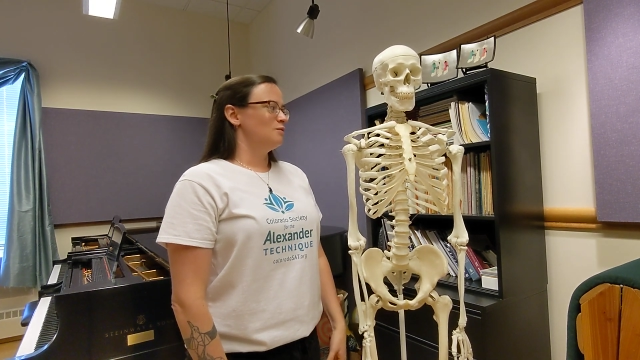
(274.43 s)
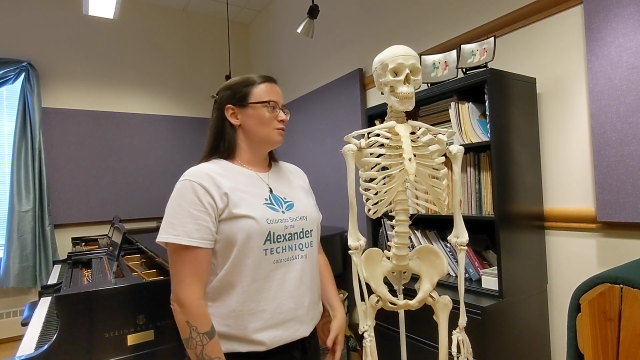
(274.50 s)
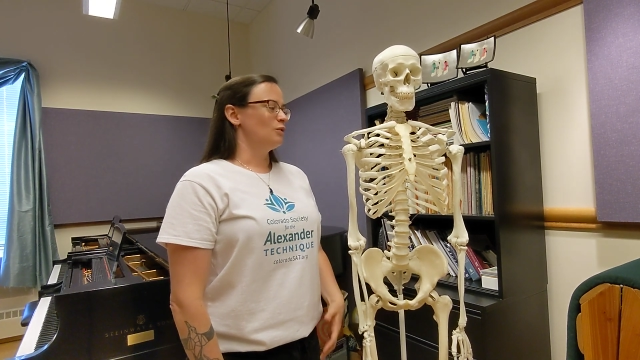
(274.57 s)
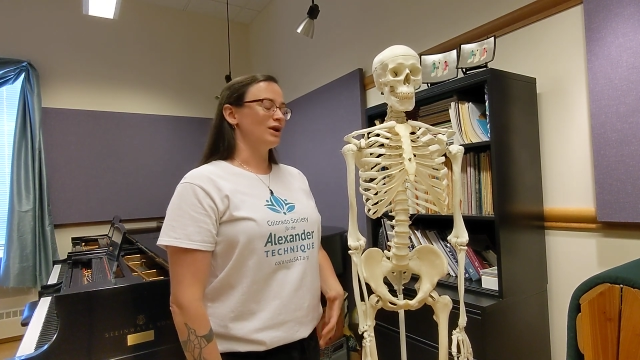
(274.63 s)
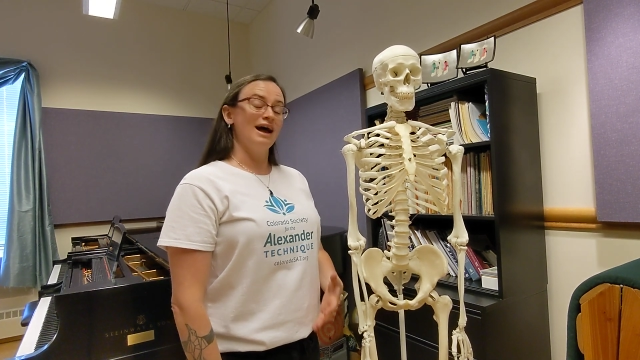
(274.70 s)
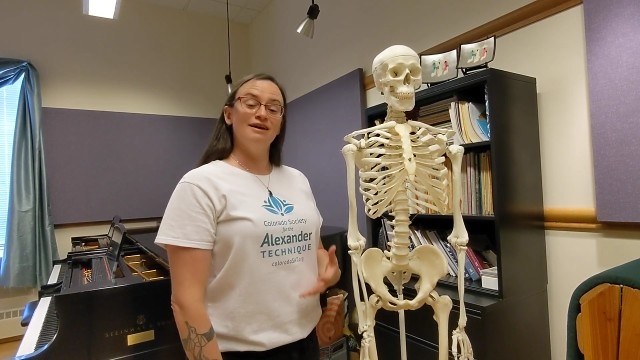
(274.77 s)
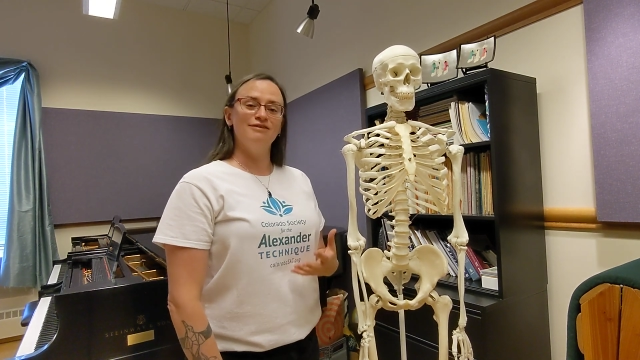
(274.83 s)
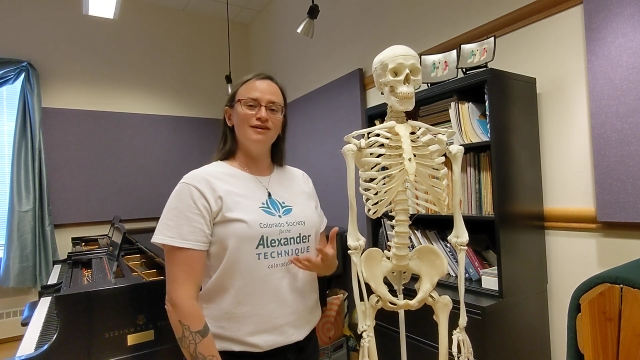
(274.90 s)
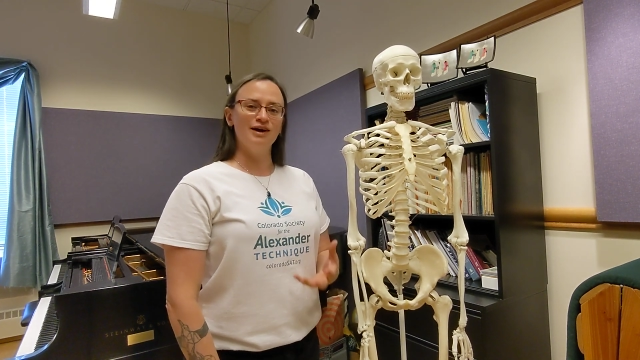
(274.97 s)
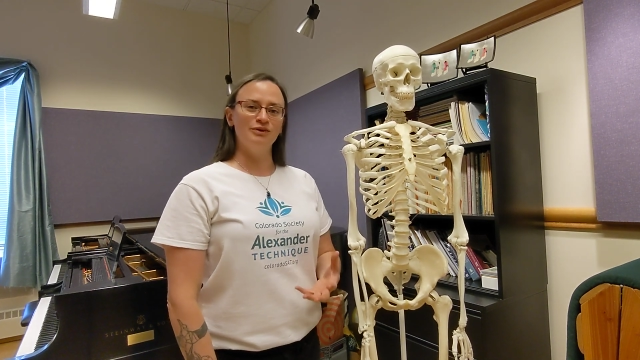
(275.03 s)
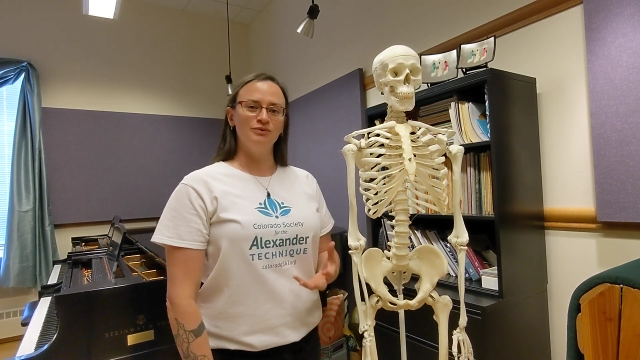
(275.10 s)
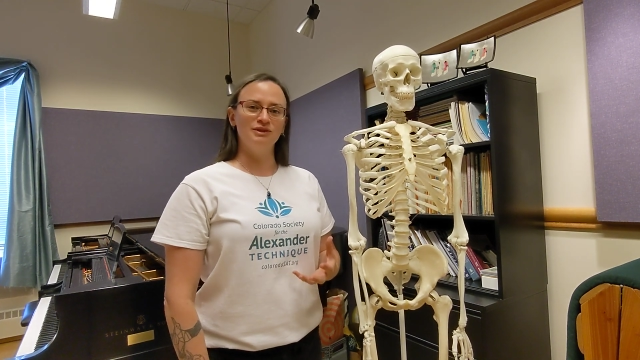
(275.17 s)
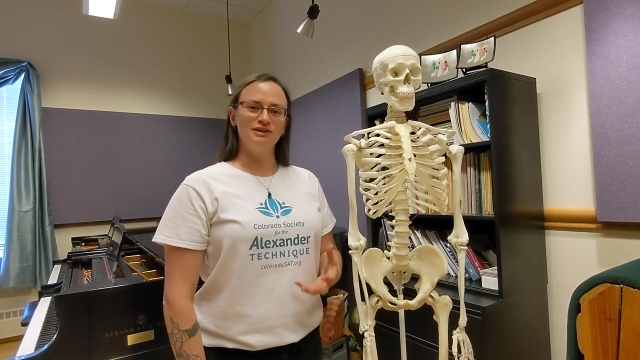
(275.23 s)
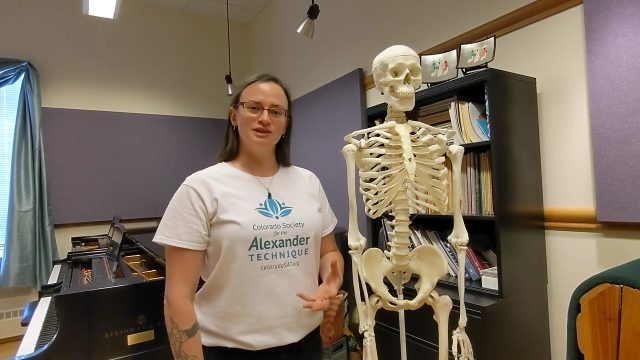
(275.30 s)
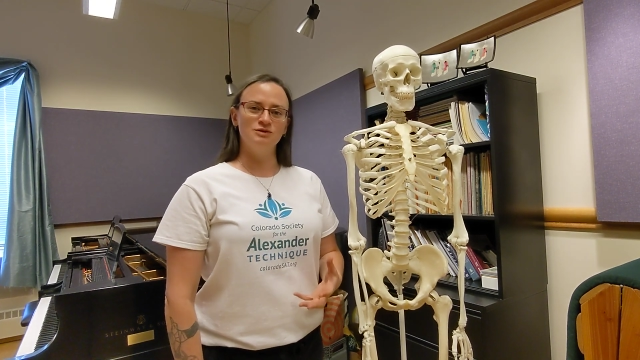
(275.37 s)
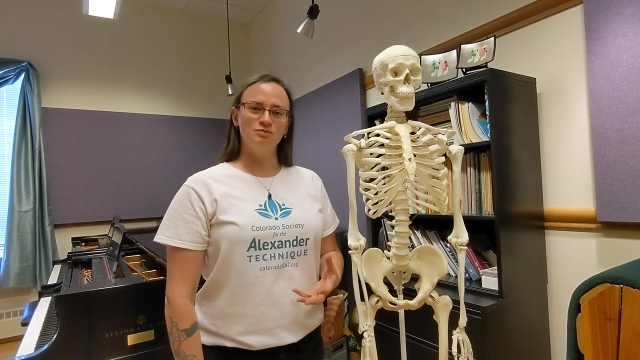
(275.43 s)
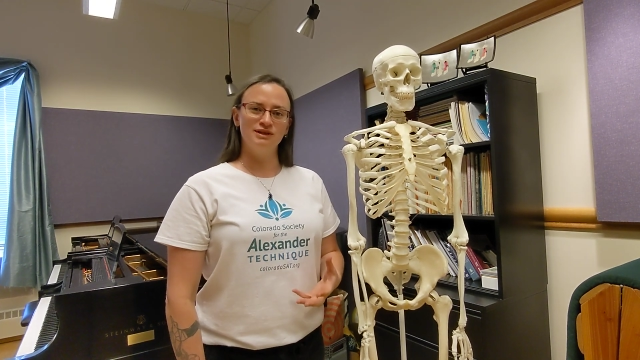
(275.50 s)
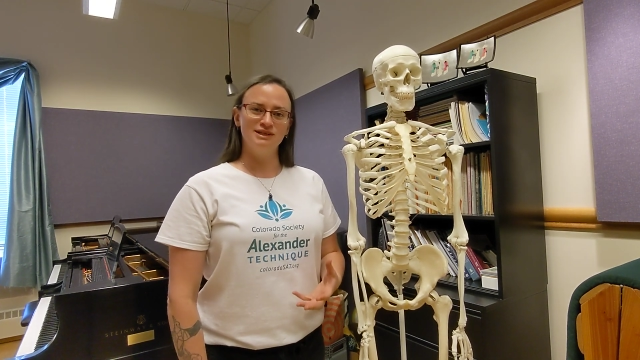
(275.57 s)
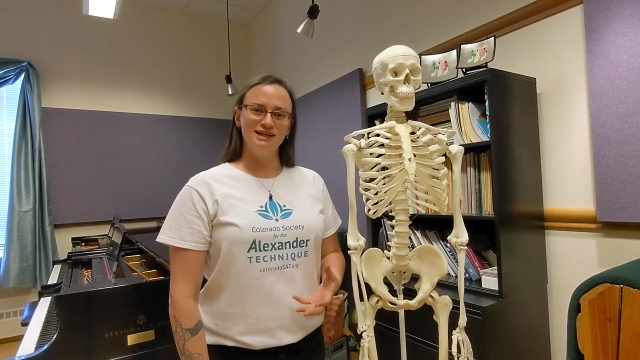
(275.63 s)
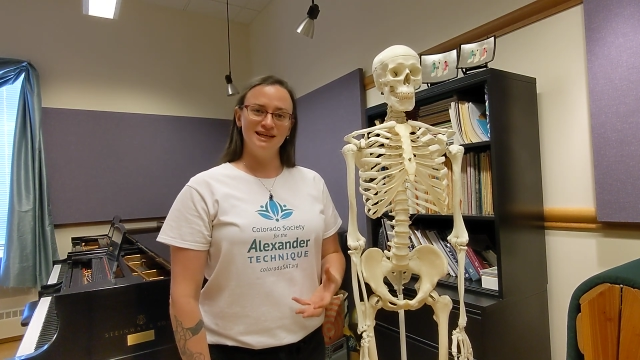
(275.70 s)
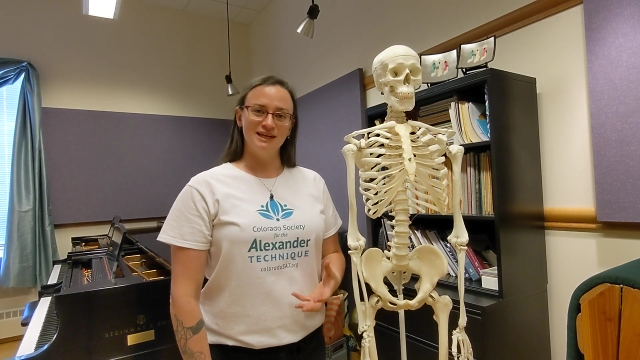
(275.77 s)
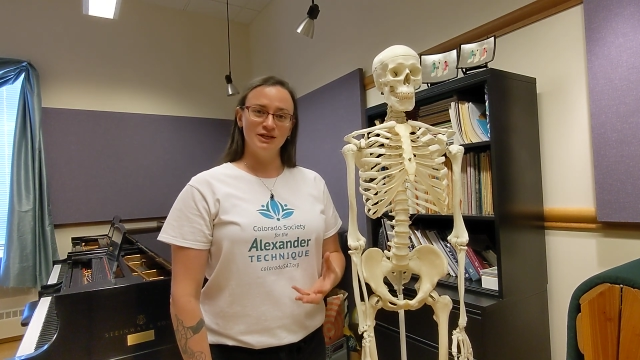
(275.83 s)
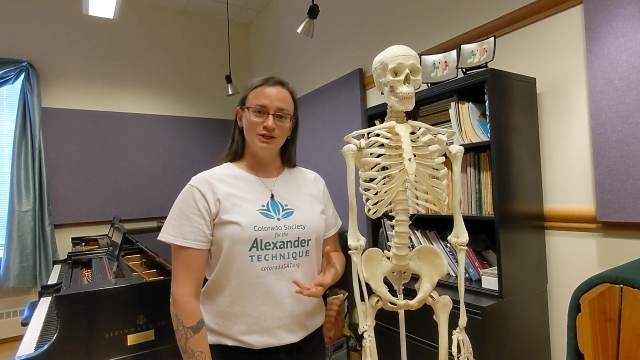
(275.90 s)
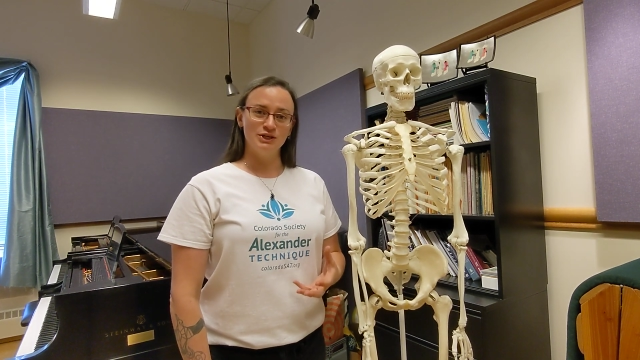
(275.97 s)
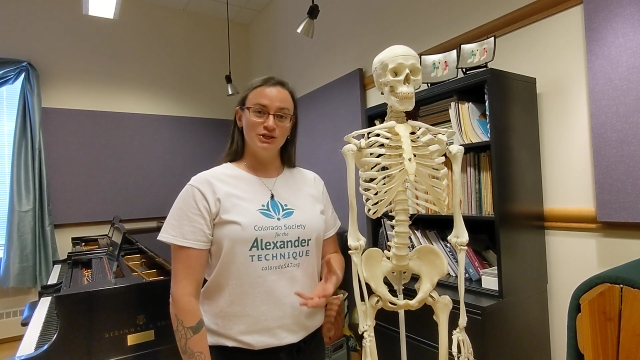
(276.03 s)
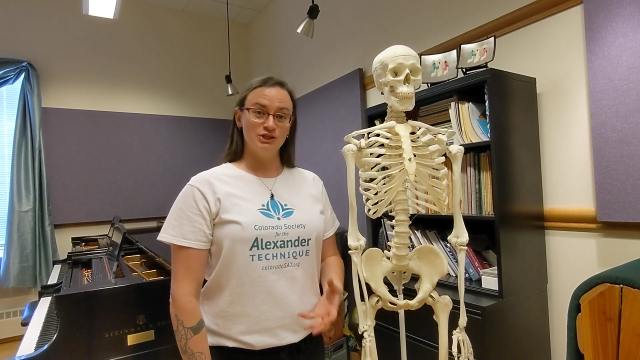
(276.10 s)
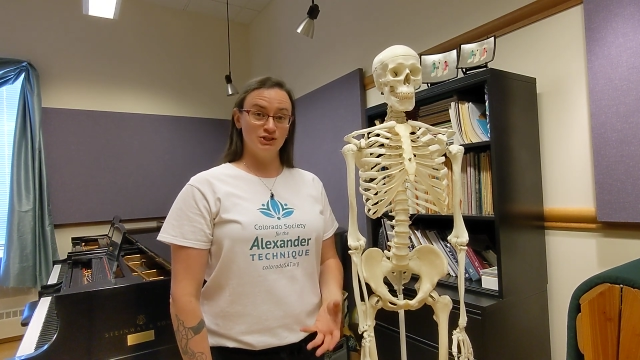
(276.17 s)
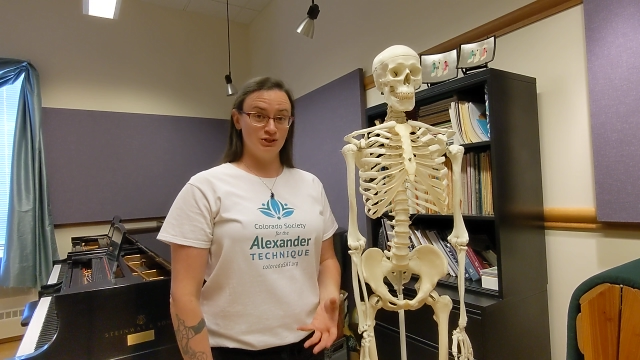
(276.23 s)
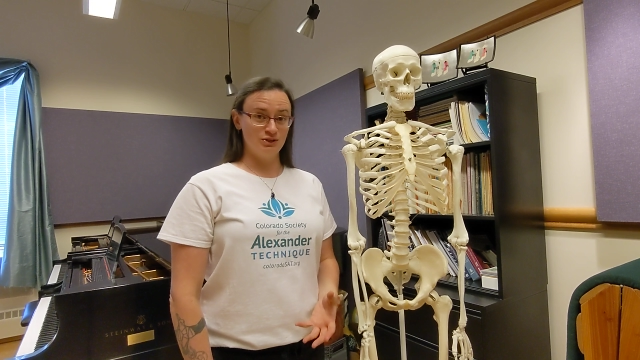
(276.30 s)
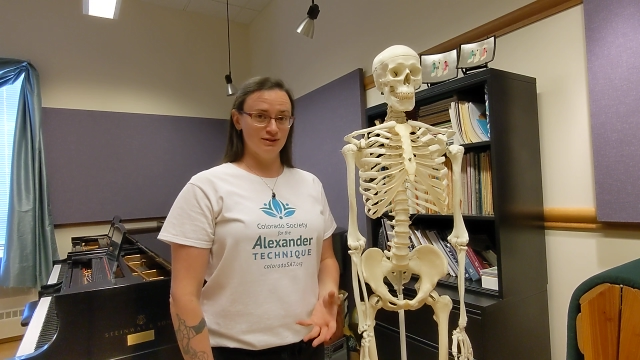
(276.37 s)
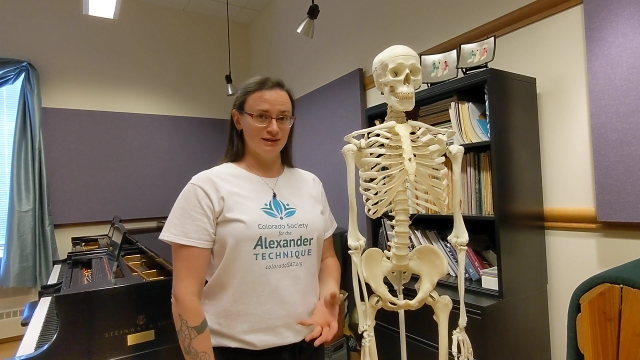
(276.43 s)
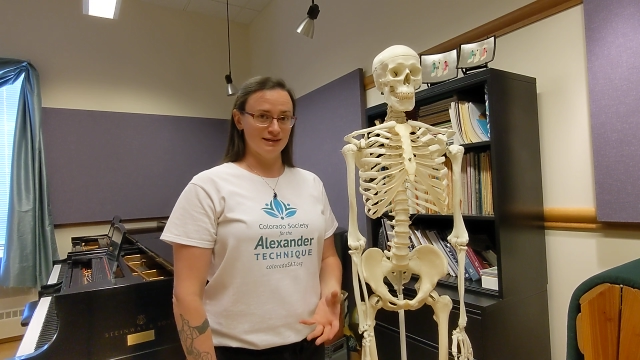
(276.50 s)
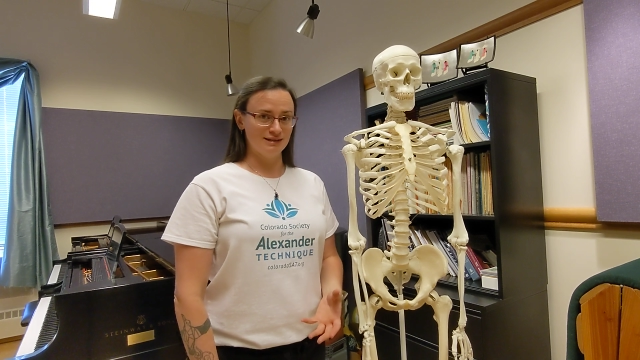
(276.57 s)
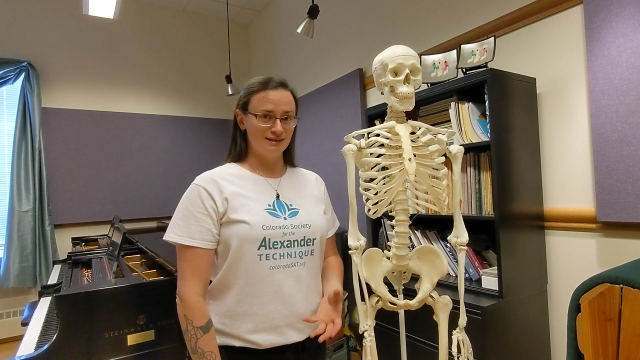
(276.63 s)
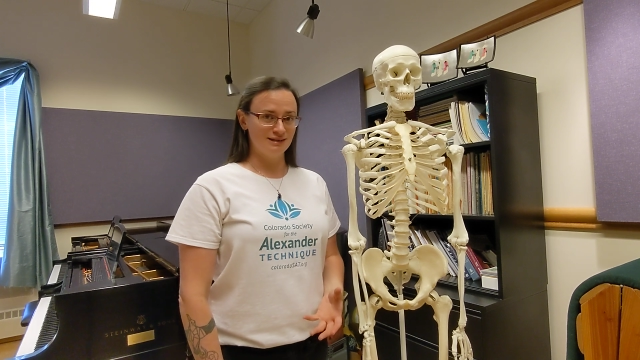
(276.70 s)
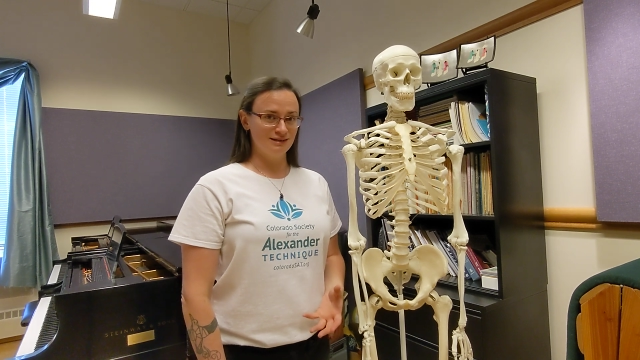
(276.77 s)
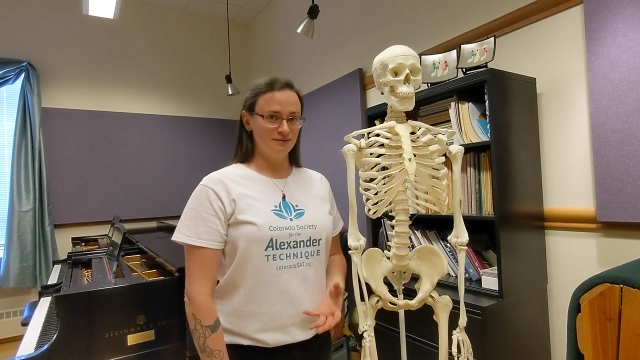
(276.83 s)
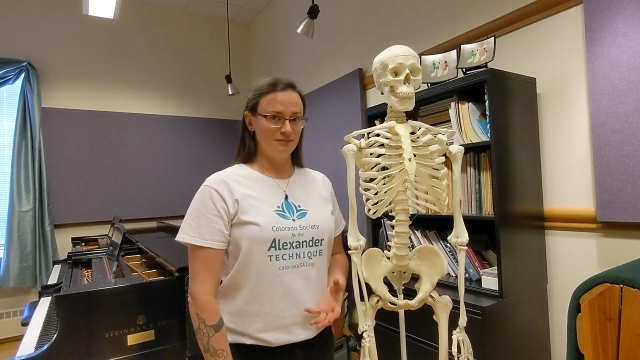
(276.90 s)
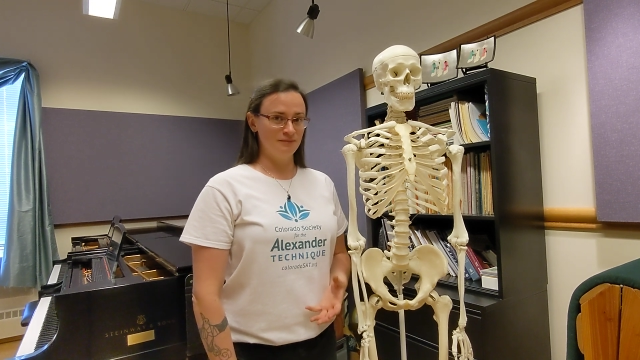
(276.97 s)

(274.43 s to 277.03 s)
What I found with this particular student